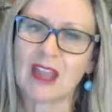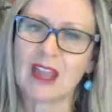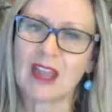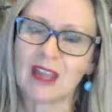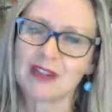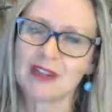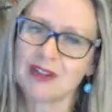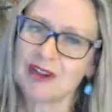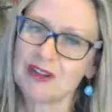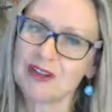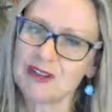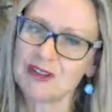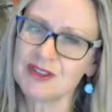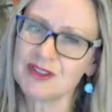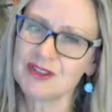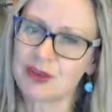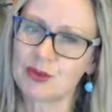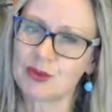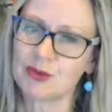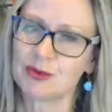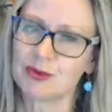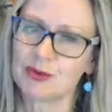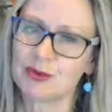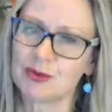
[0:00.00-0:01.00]
I noticed
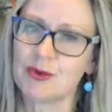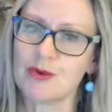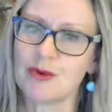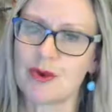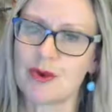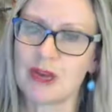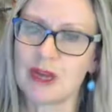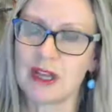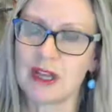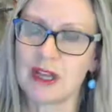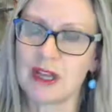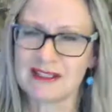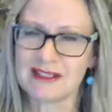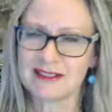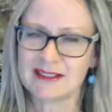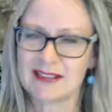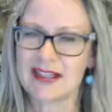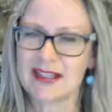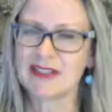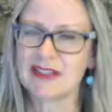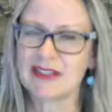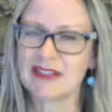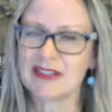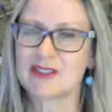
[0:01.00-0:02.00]
that Graw
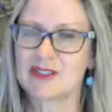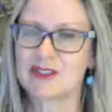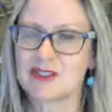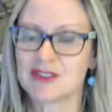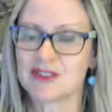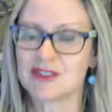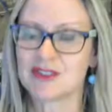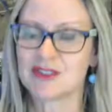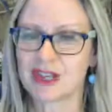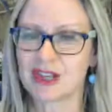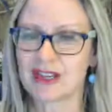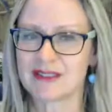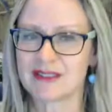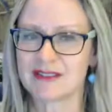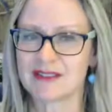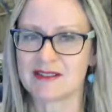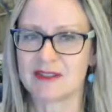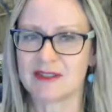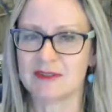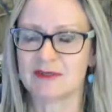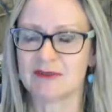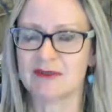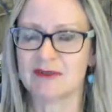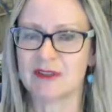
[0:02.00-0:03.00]
tends to
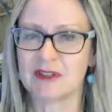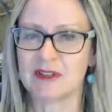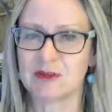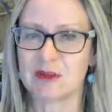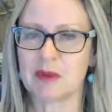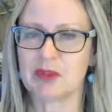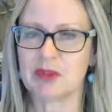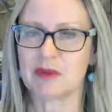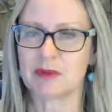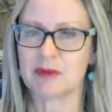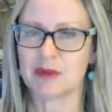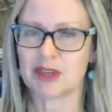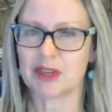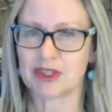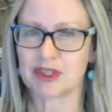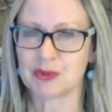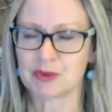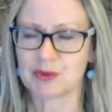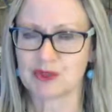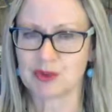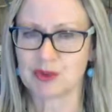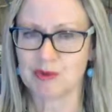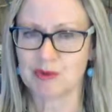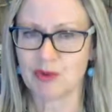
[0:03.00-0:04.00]
suggest that fundamental
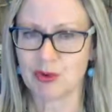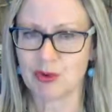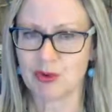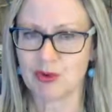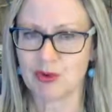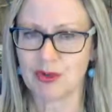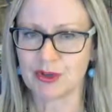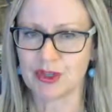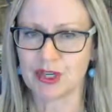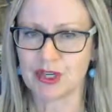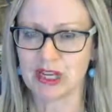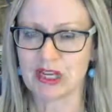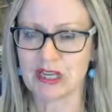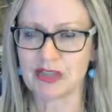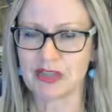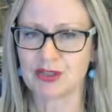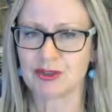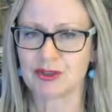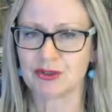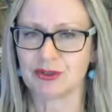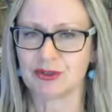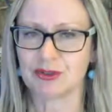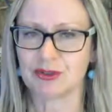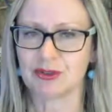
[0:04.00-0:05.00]
breach was imported
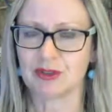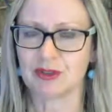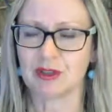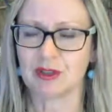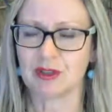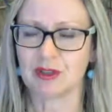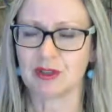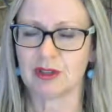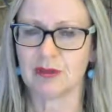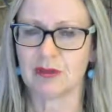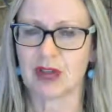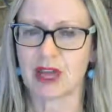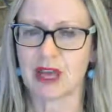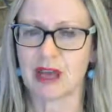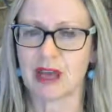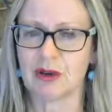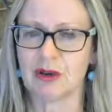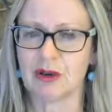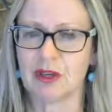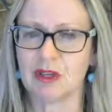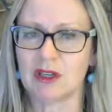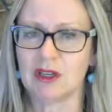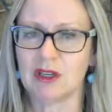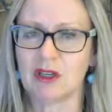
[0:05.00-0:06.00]
into
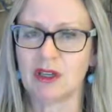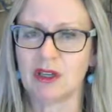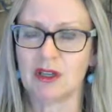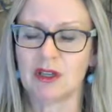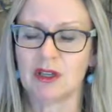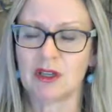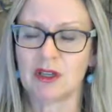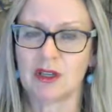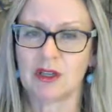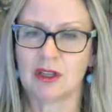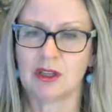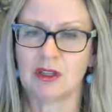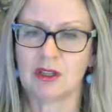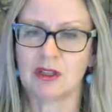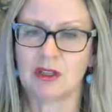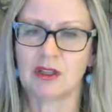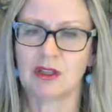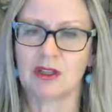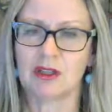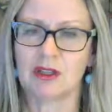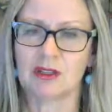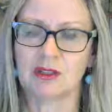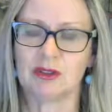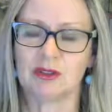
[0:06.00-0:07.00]
our
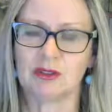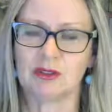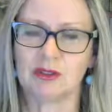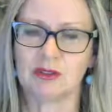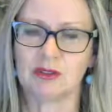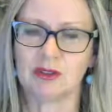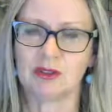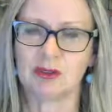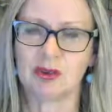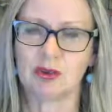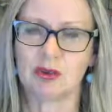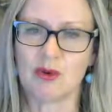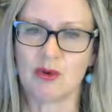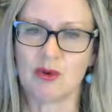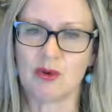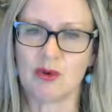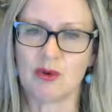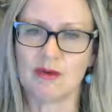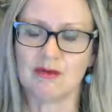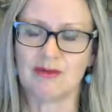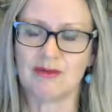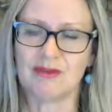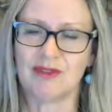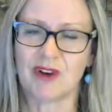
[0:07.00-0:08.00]

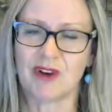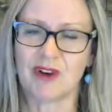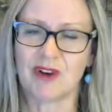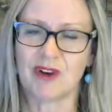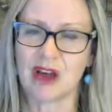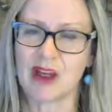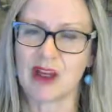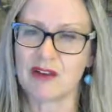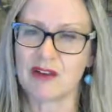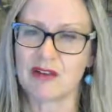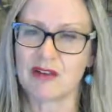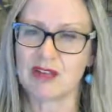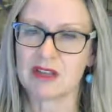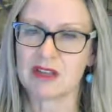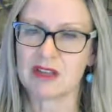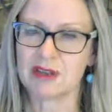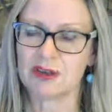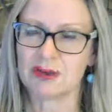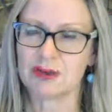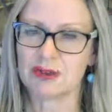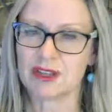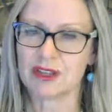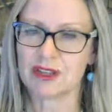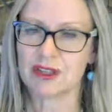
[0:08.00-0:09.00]
law via the
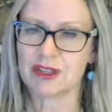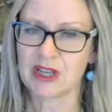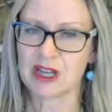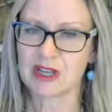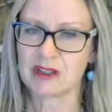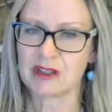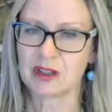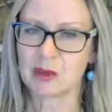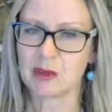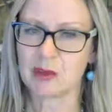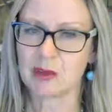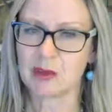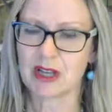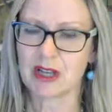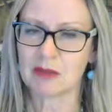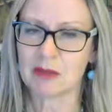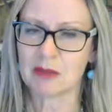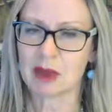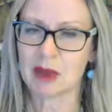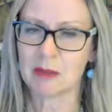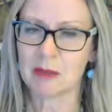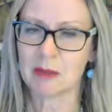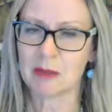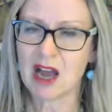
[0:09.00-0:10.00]
Lorinda and
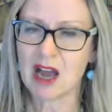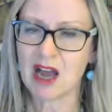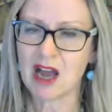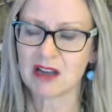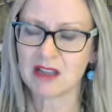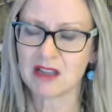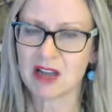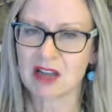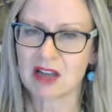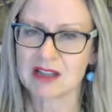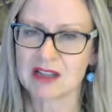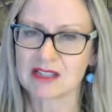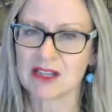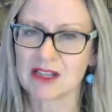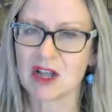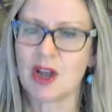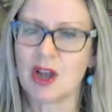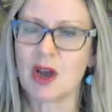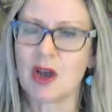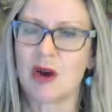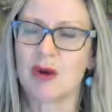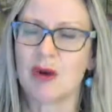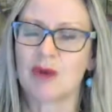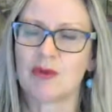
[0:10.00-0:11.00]
Capalaba Park case,
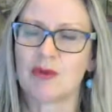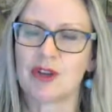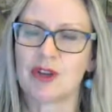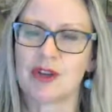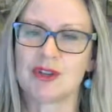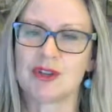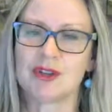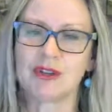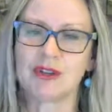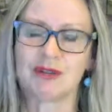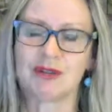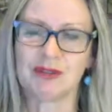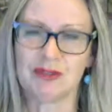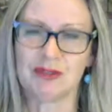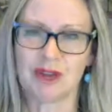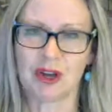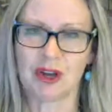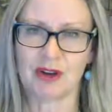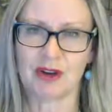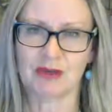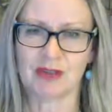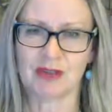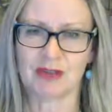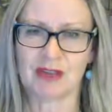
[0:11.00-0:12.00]
although you should
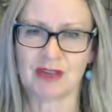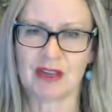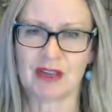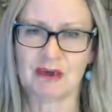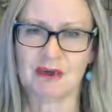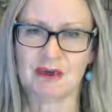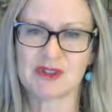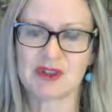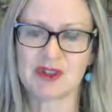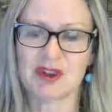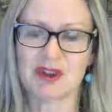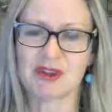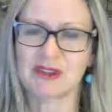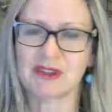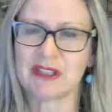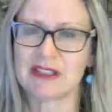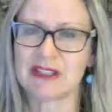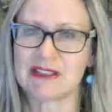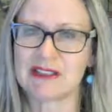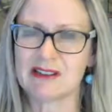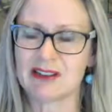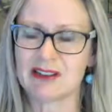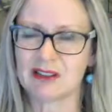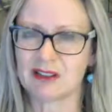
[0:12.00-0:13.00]
note that that was
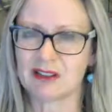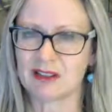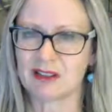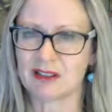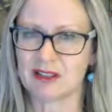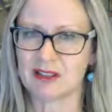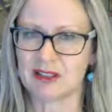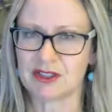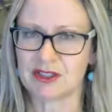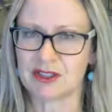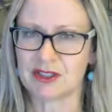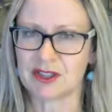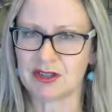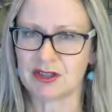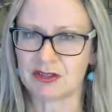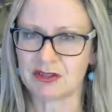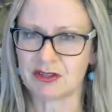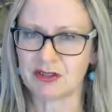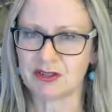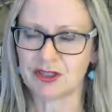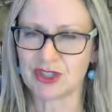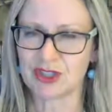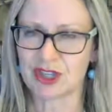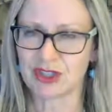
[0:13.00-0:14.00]
only a
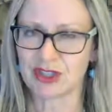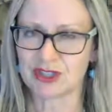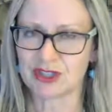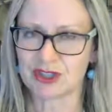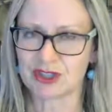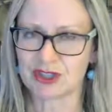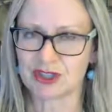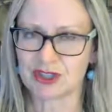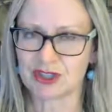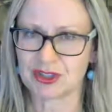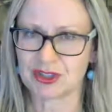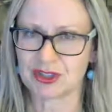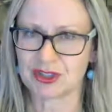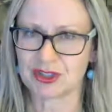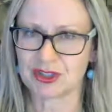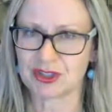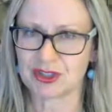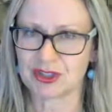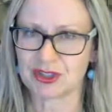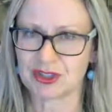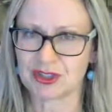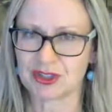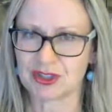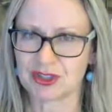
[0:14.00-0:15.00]
two-judge
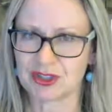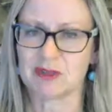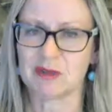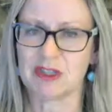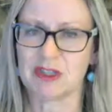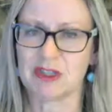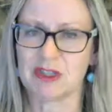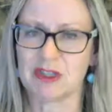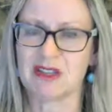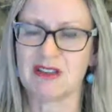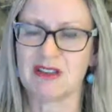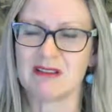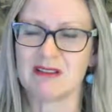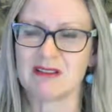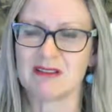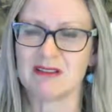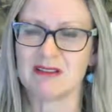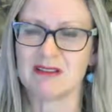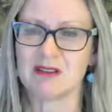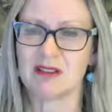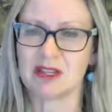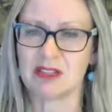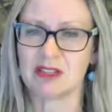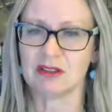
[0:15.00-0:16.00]
joint judgment
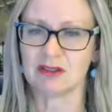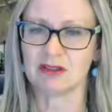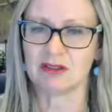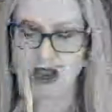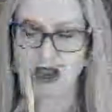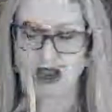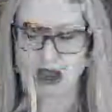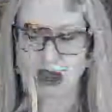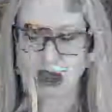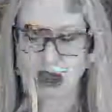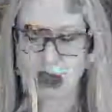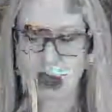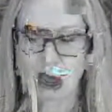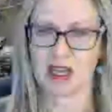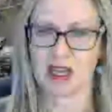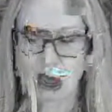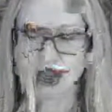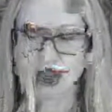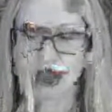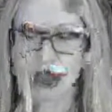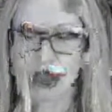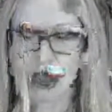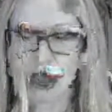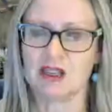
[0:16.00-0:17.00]
in the Lorinda
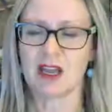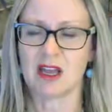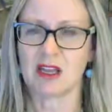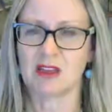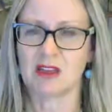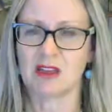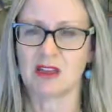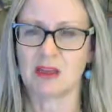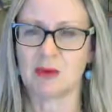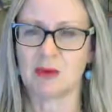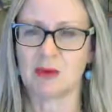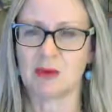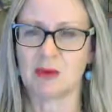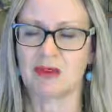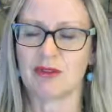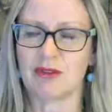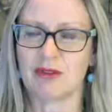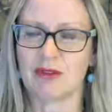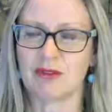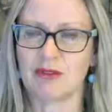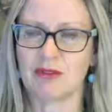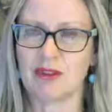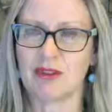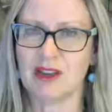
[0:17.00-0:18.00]
case, and there were
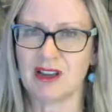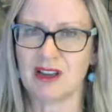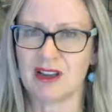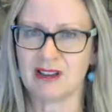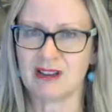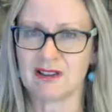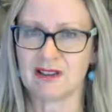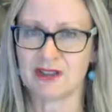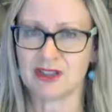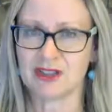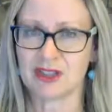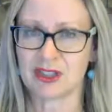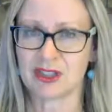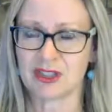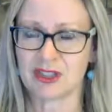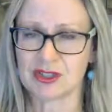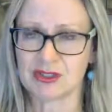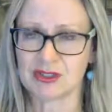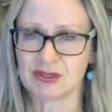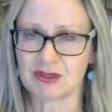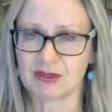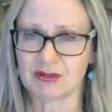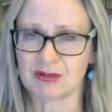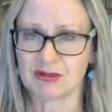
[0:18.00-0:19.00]
3 other
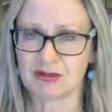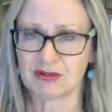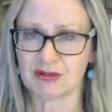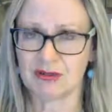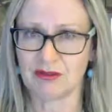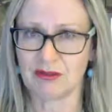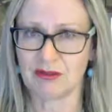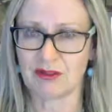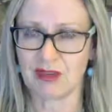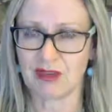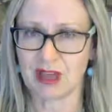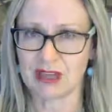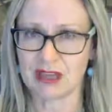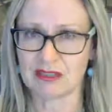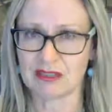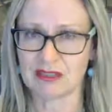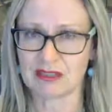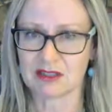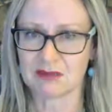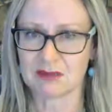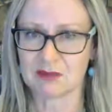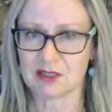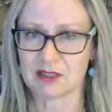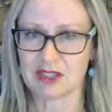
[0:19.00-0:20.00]
judges on
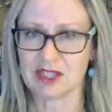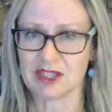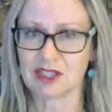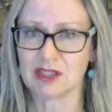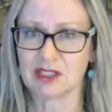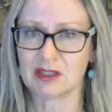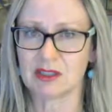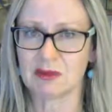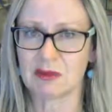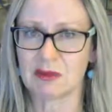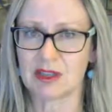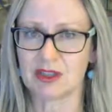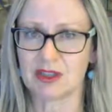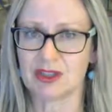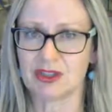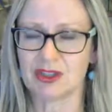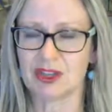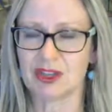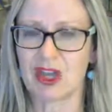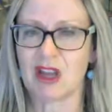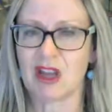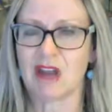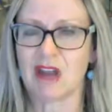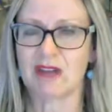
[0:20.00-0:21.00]
that particular
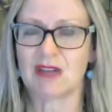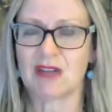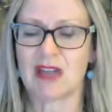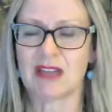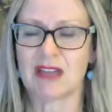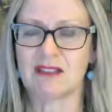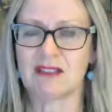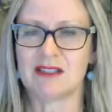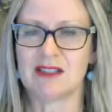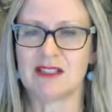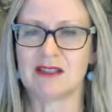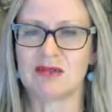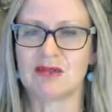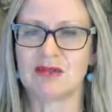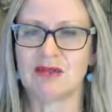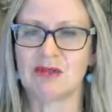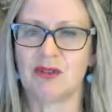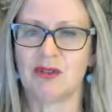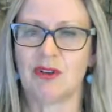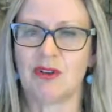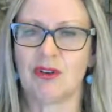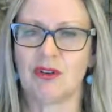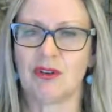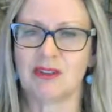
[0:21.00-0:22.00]
bench that did
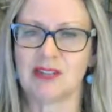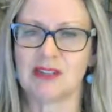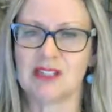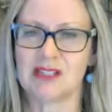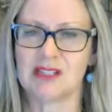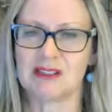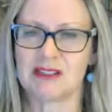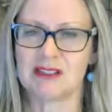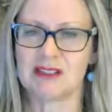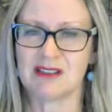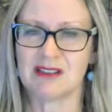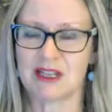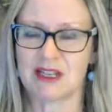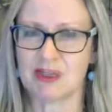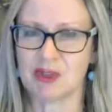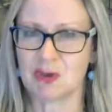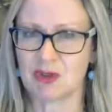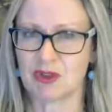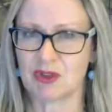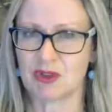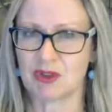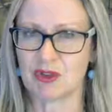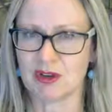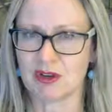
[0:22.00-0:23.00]
not engage
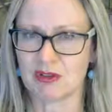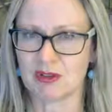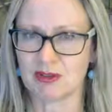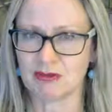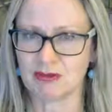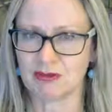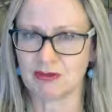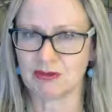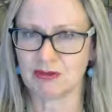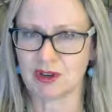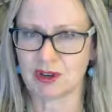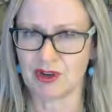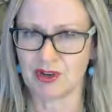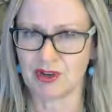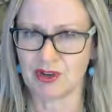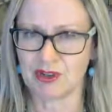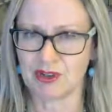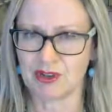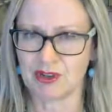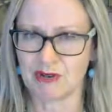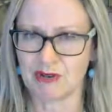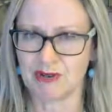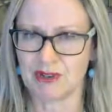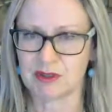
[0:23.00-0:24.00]
with the whole
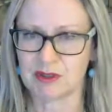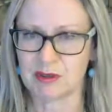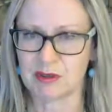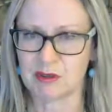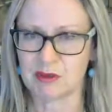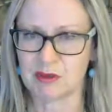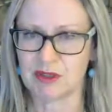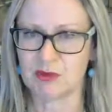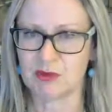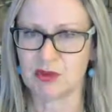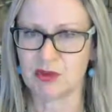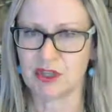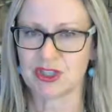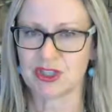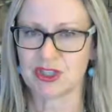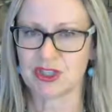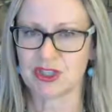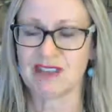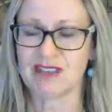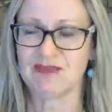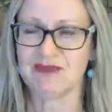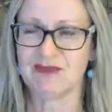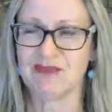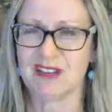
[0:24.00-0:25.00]
notion of fundamental breach,
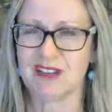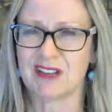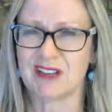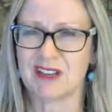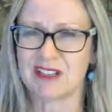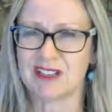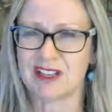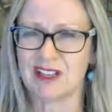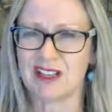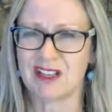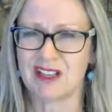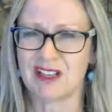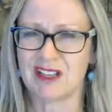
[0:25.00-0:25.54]
and in fact